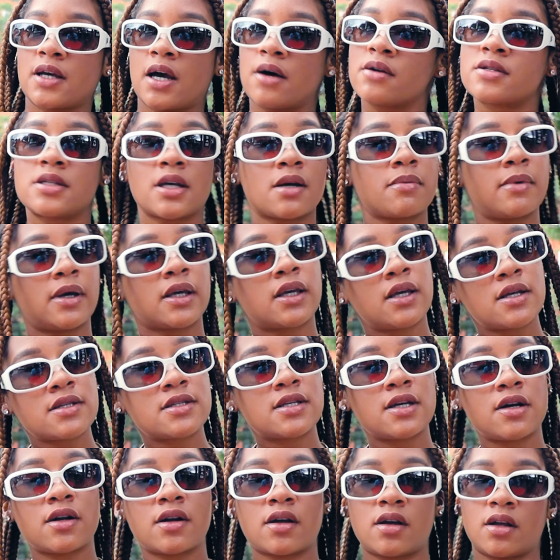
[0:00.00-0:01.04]
Like I would take my
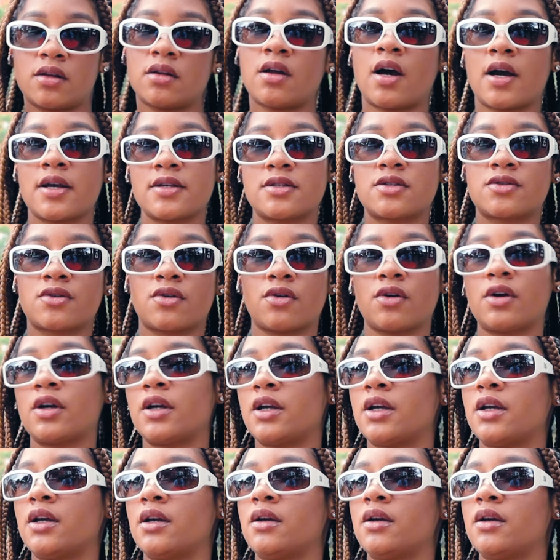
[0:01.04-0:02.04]
kids here to get ice cream.